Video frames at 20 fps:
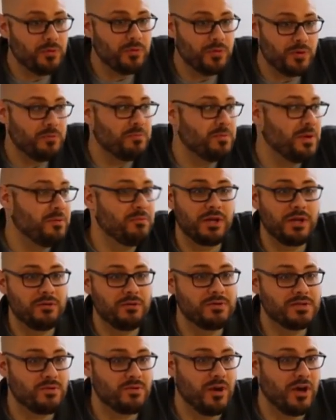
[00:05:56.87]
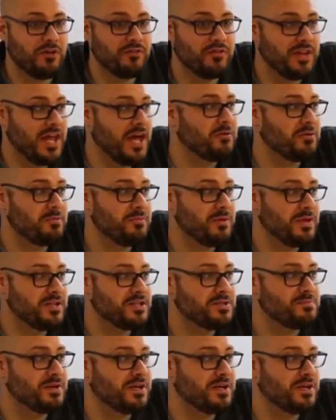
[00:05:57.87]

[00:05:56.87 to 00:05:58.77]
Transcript: would have been when he was twelve, and that would have been just